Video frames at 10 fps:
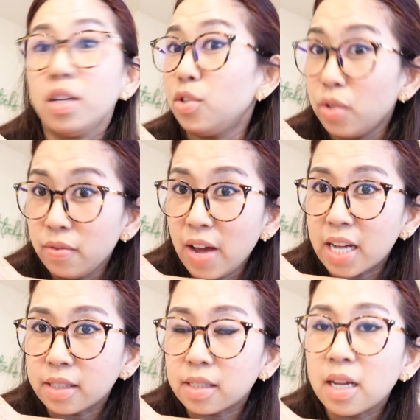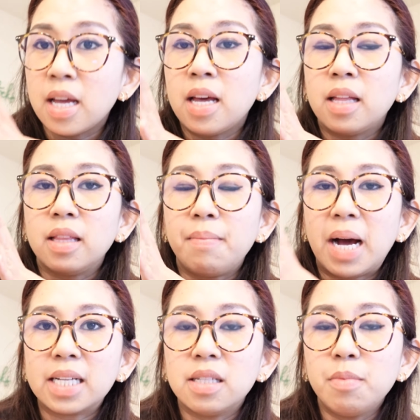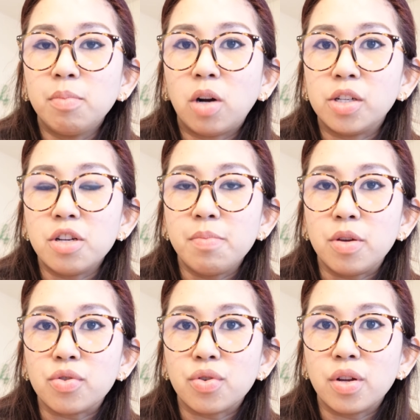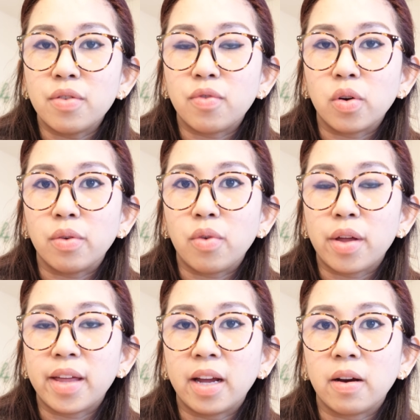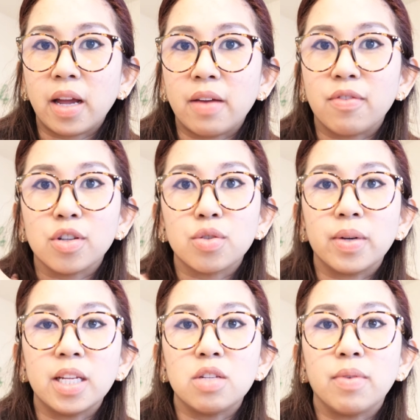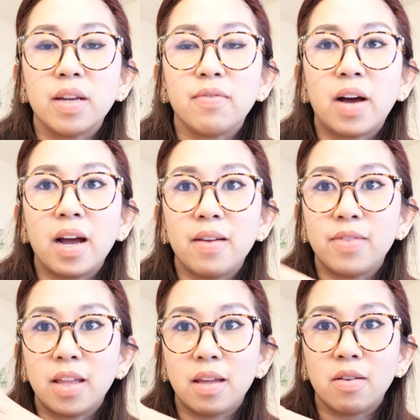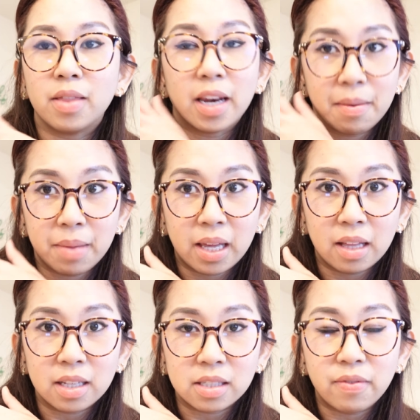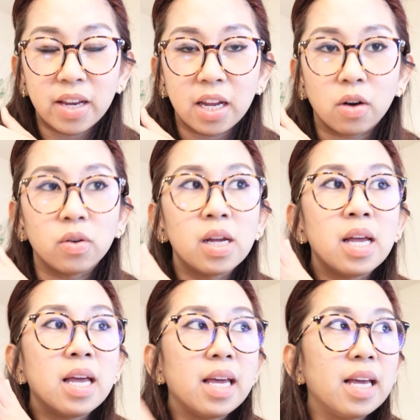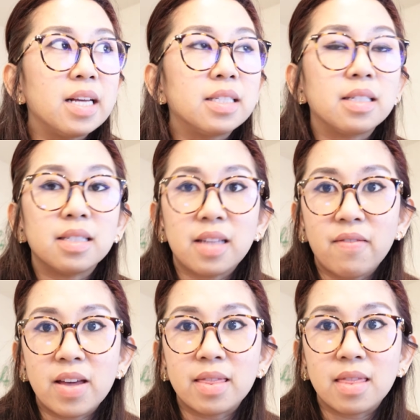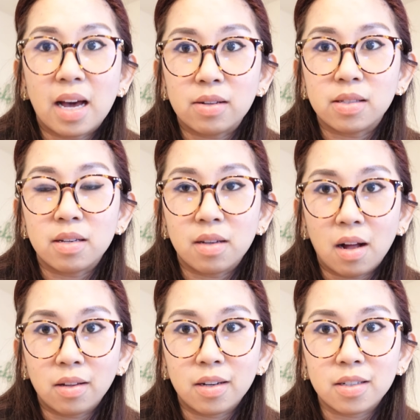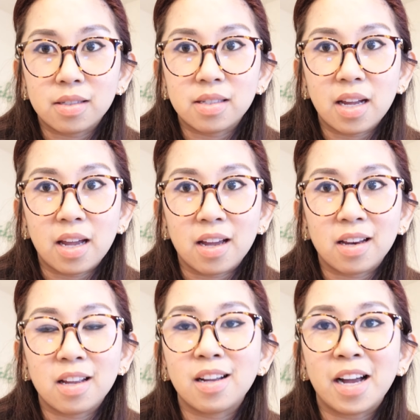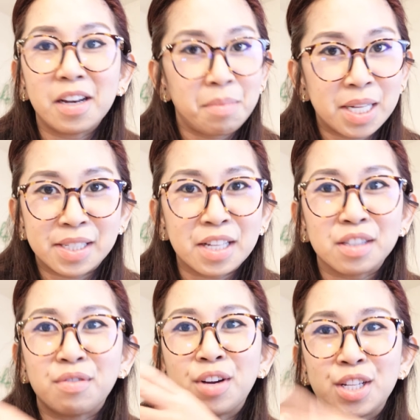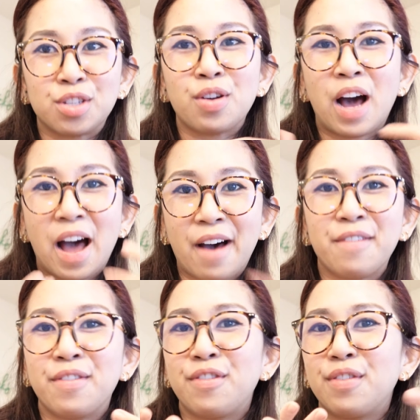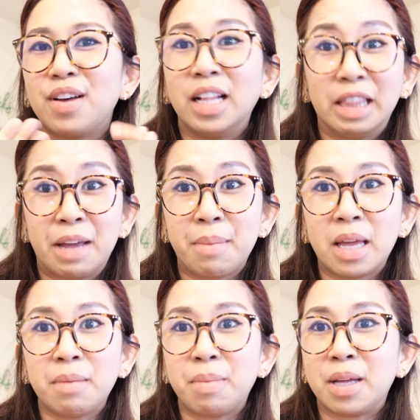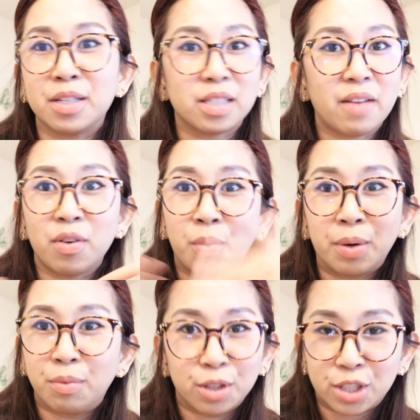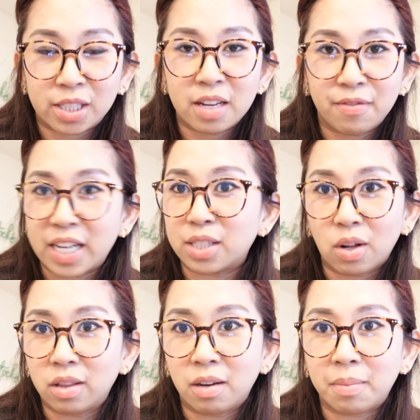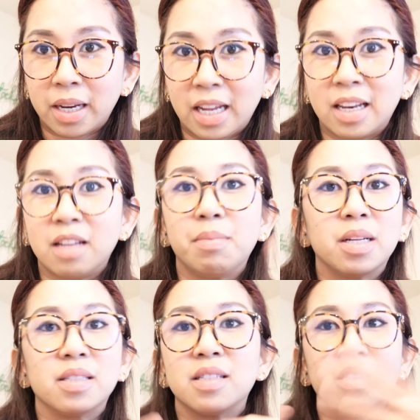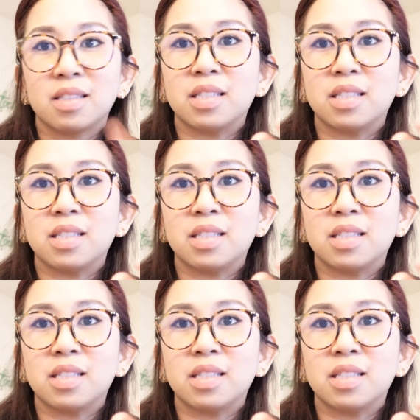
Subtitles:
invest. The maximum contribution for a Roth IRA for 2025, the year that I'm making this video, is $7,000. And it kind of makes sense for it to have a limit, because everyone will just invest all their money in it because it's